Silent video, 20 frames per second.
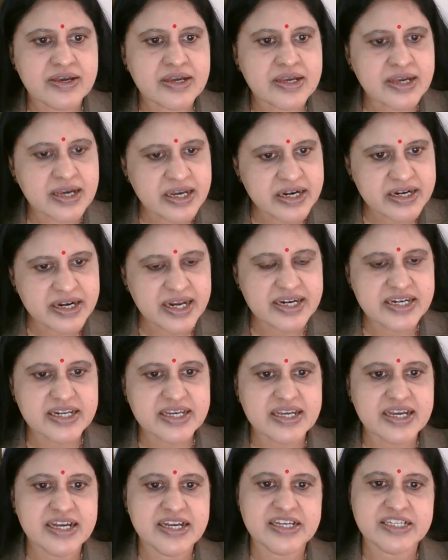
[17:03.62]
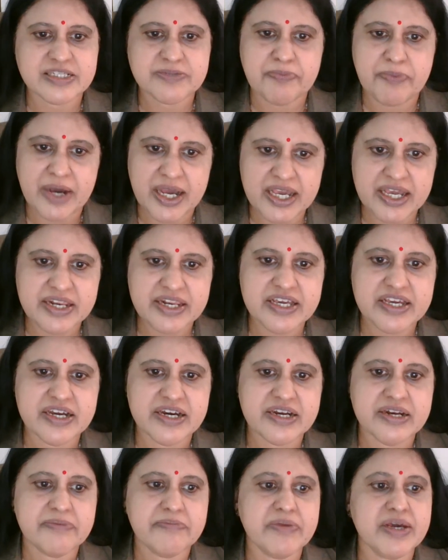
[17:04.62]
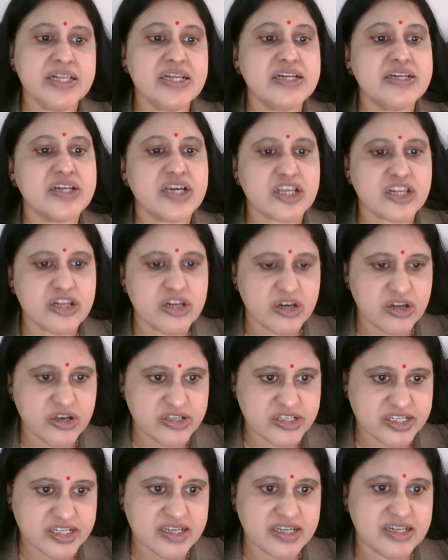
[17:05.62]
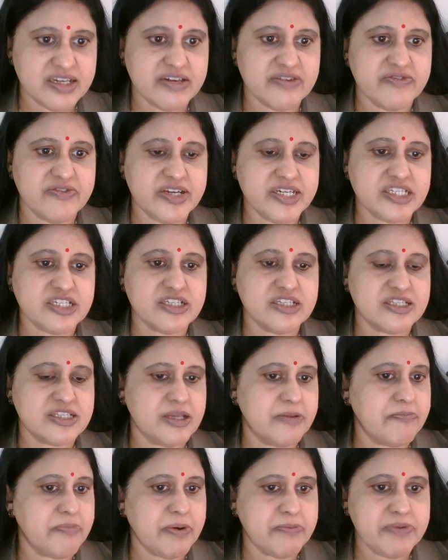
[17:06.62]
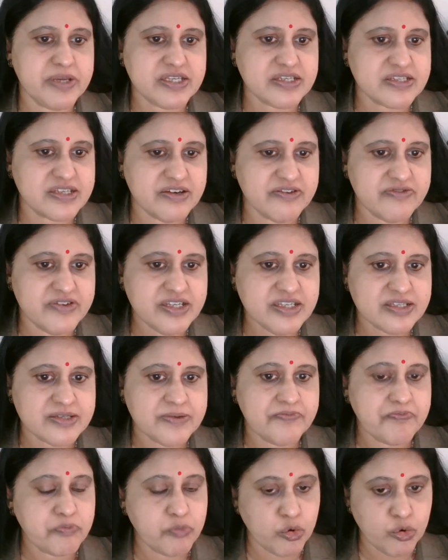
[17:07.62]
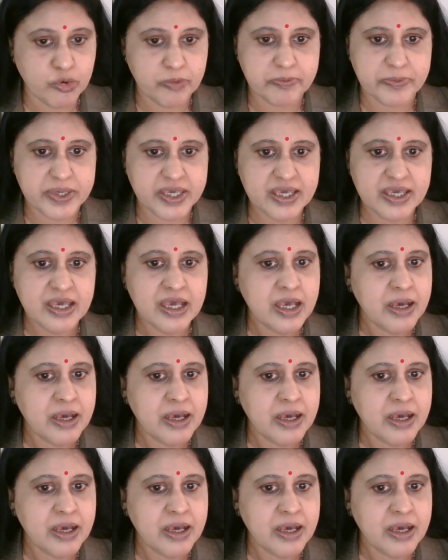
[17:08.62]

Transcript: Karnataka has pioneered many technological innovations in public service: Bhumi,